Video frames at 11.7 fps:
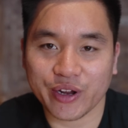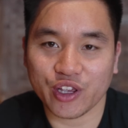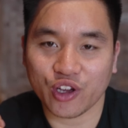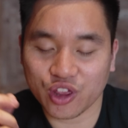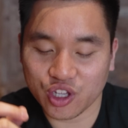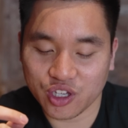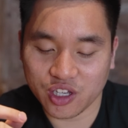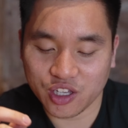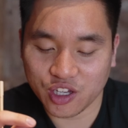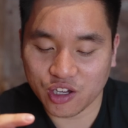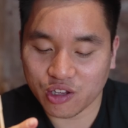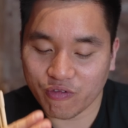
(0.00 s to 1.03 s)
You got the
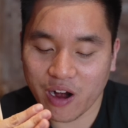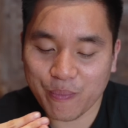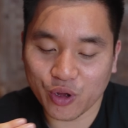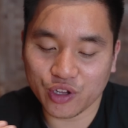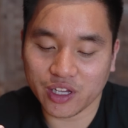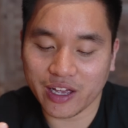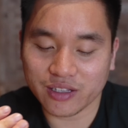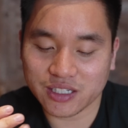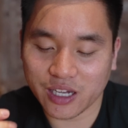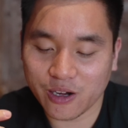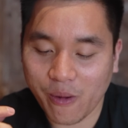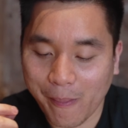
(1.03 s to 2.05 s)
wrapper on the
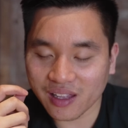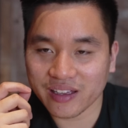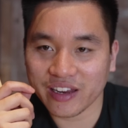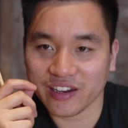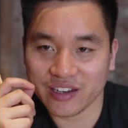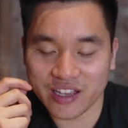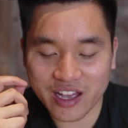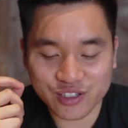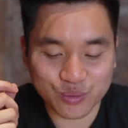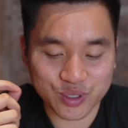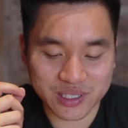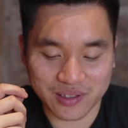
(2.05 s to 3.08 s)
outside, and it has
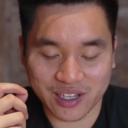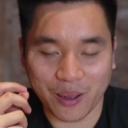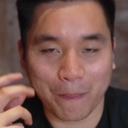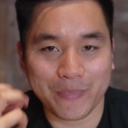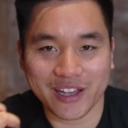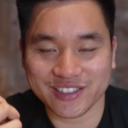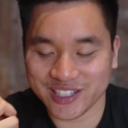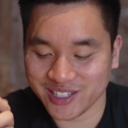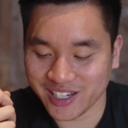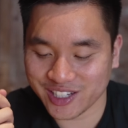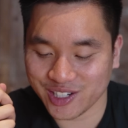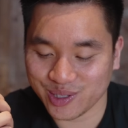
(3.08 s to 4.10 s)
almost like a bouncy
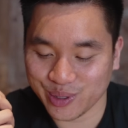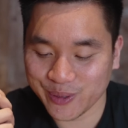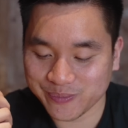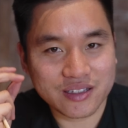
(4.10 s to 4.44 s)
texture to it.